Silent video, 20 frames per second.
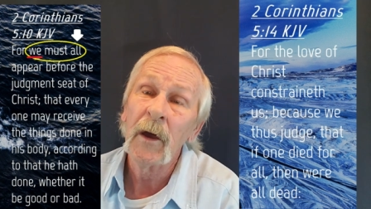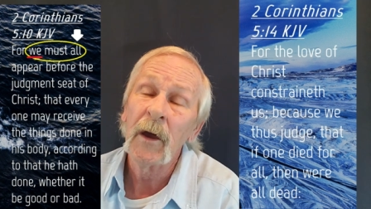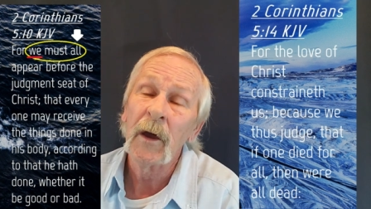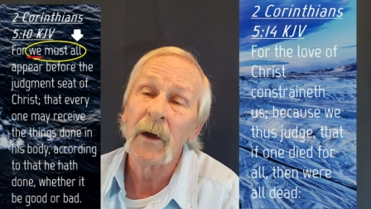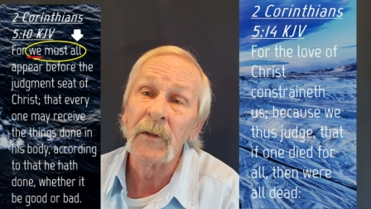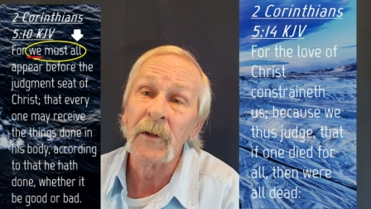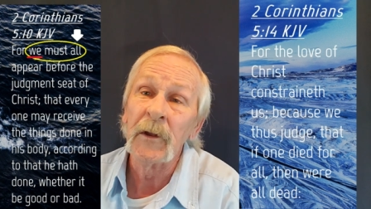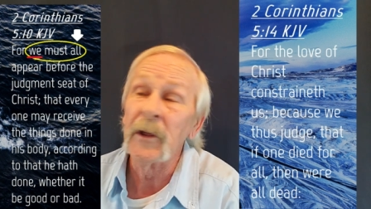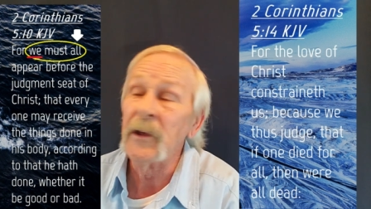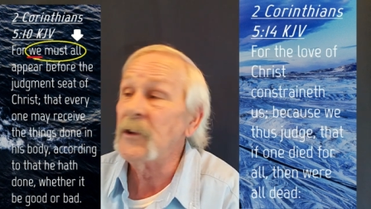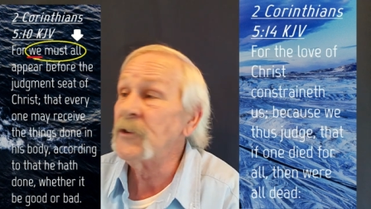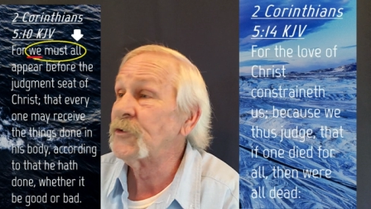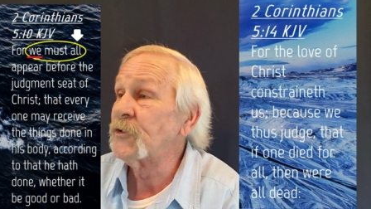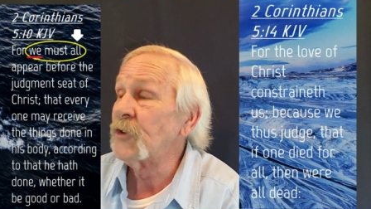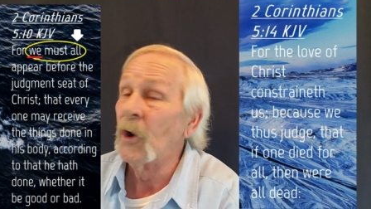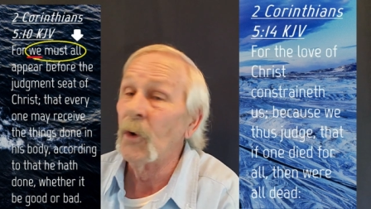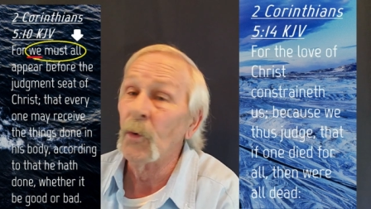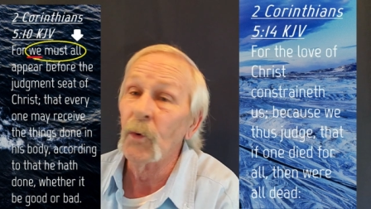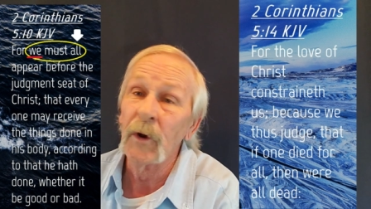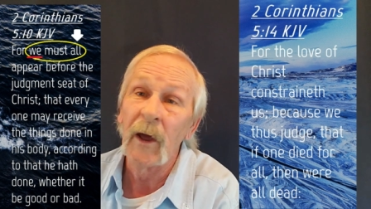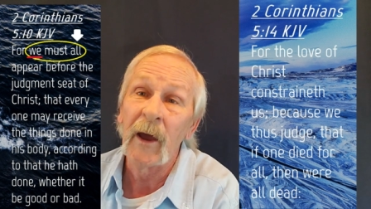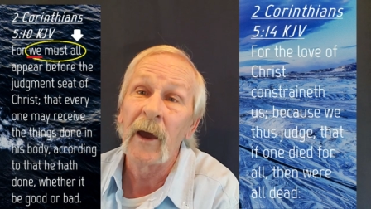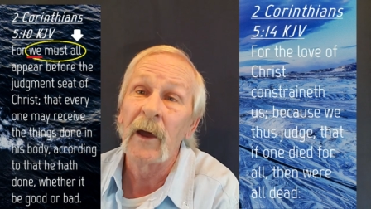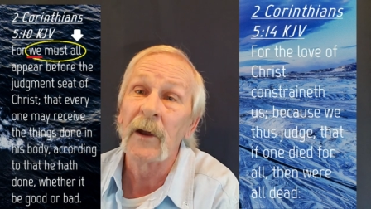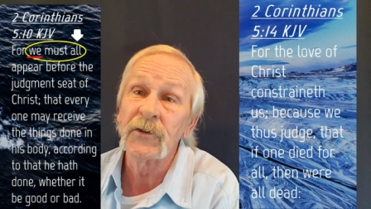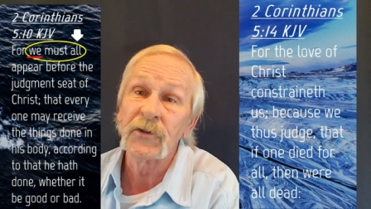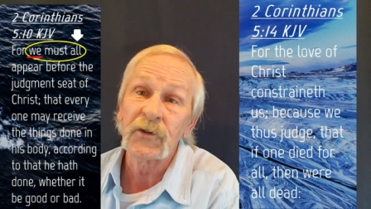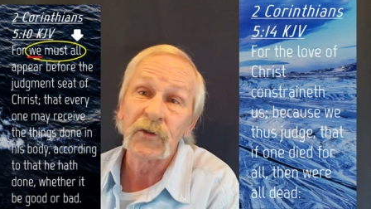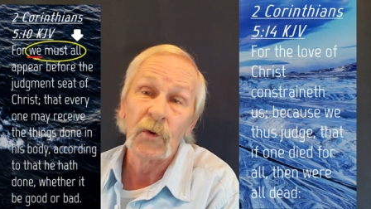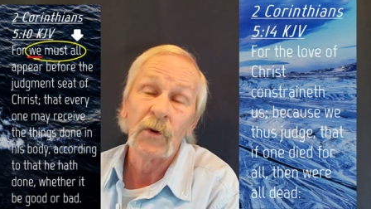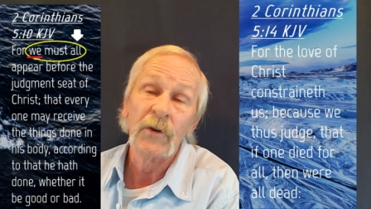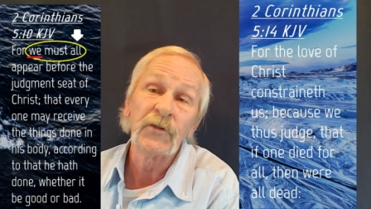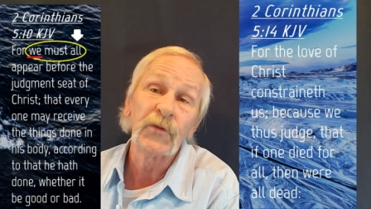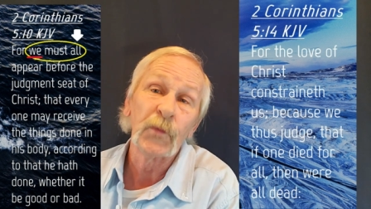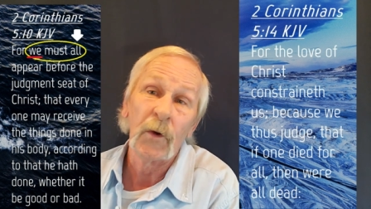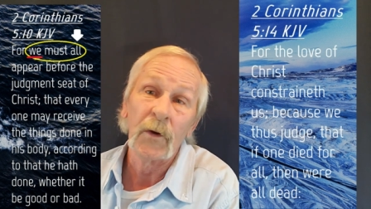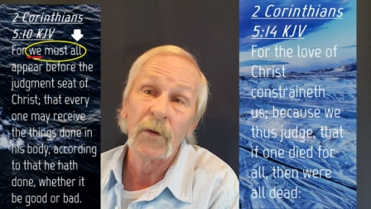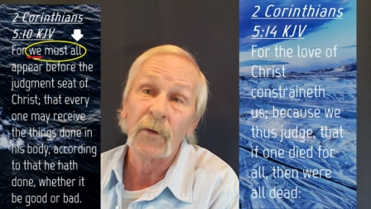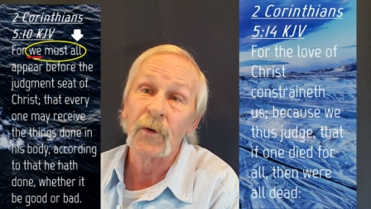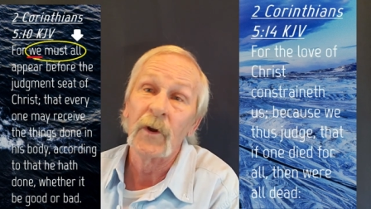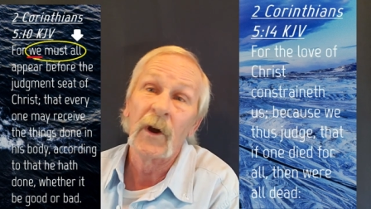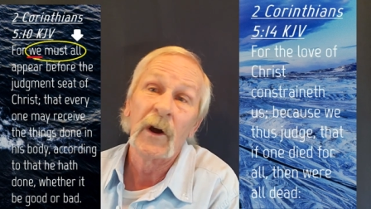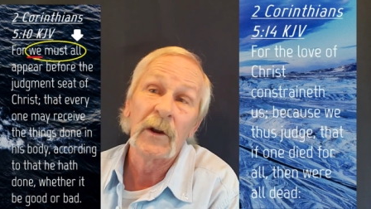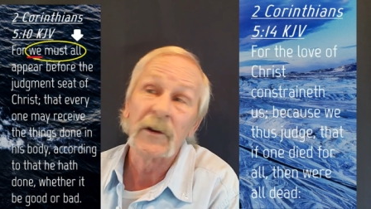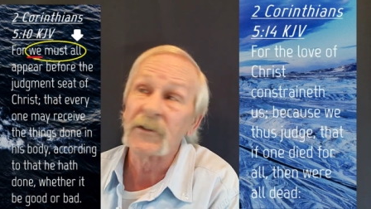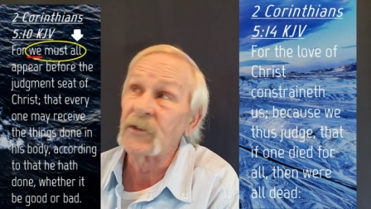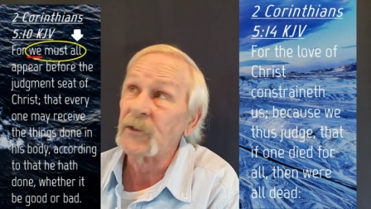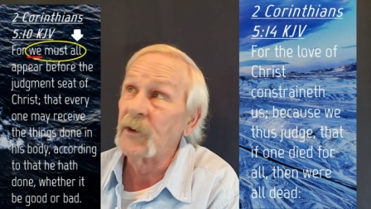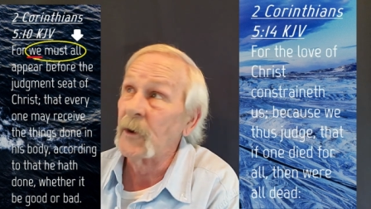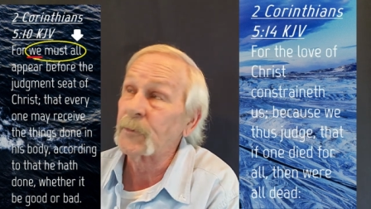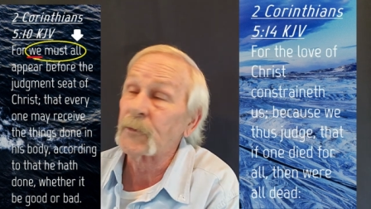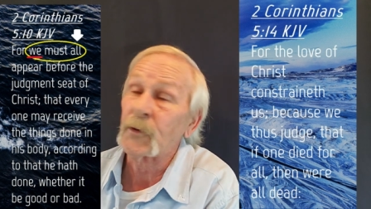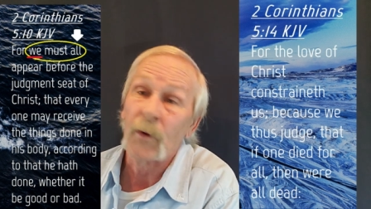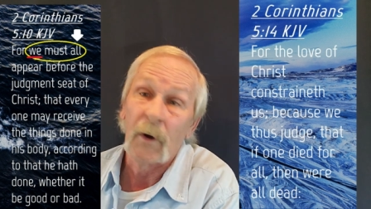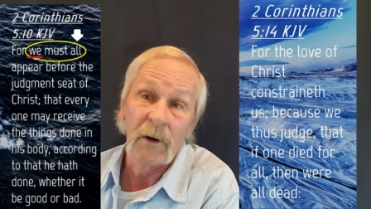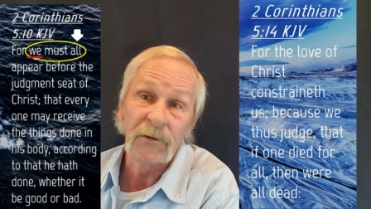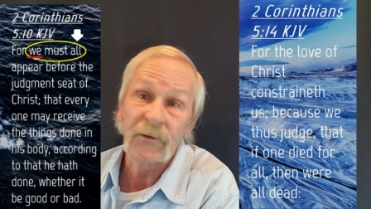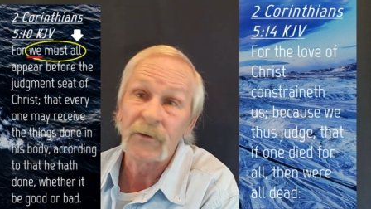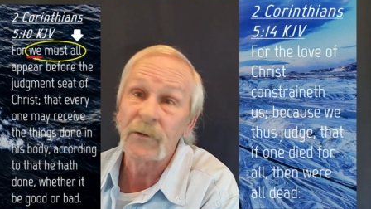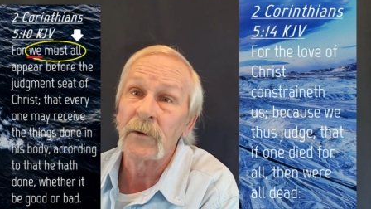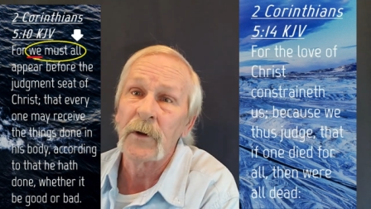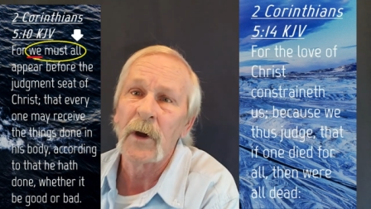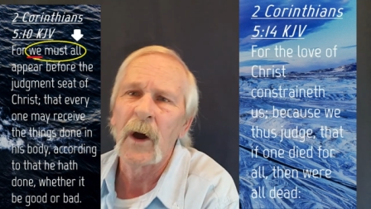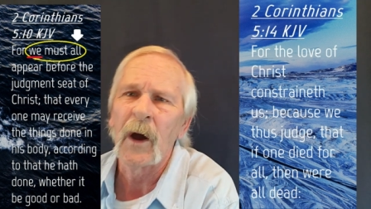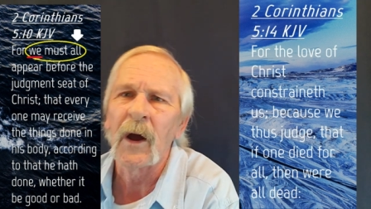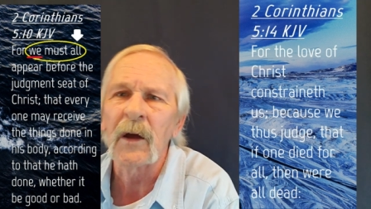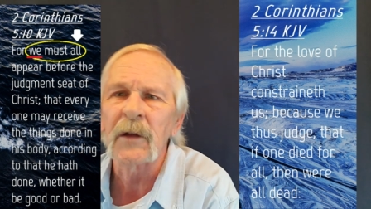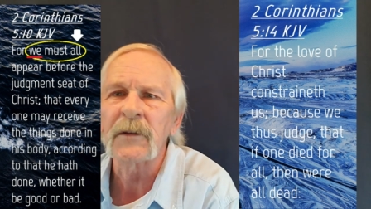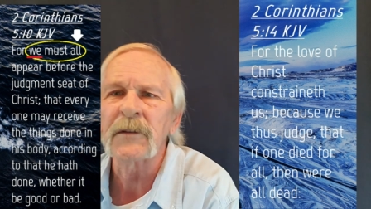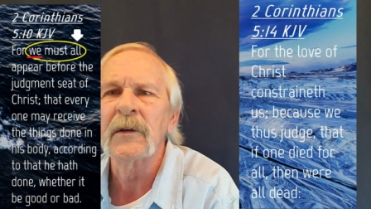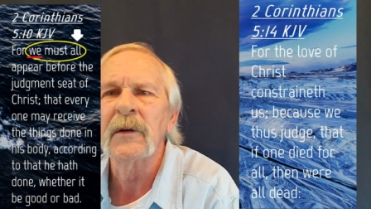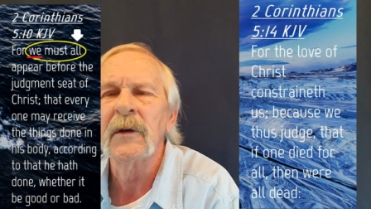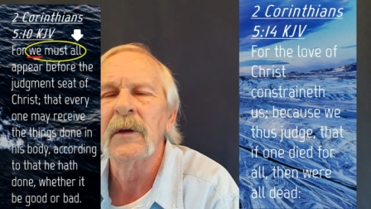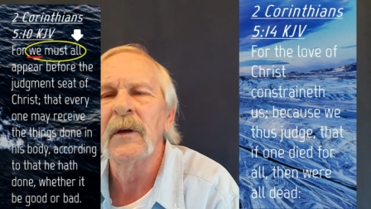and then Esau would have had a choice whether or not accept Christ or not.